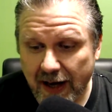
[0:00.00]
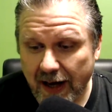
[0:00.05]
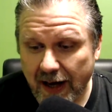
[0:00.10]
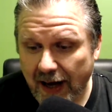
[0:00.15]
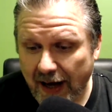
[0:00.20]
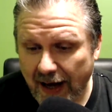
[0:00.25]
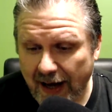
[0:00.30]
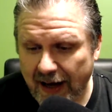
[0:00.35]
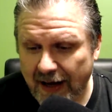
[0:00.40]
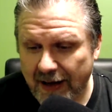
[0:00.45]

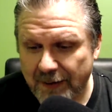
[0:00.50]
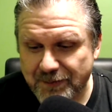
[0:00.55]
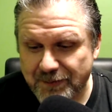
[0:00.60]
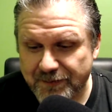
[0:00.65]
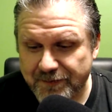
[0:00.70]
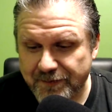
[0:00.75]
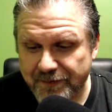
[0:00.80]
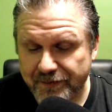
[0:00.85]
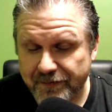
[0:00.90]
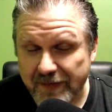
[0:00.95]
I
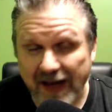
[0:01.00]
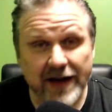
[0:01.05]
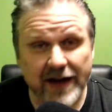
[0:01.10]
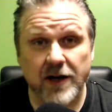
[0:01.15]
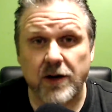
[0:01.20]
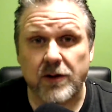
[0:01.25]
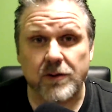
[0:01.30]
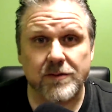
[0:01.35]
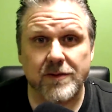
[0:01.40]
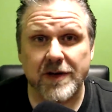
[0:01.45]

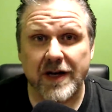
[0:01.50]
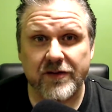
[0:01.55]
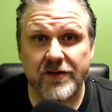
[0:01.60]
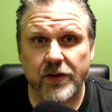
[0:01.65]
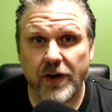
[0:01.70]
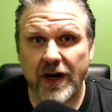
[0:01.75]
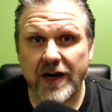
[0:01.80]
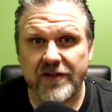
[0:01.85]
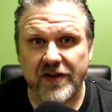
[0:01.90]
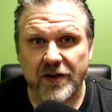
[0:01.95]
know. It's
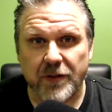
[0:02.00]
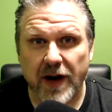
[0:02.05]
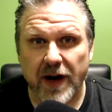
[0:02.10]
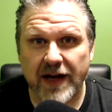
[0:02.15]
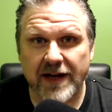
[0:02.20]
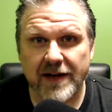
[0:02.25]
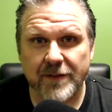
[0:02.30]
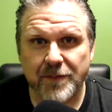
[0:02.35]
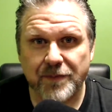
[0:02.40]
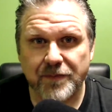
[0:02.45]
crazy, right?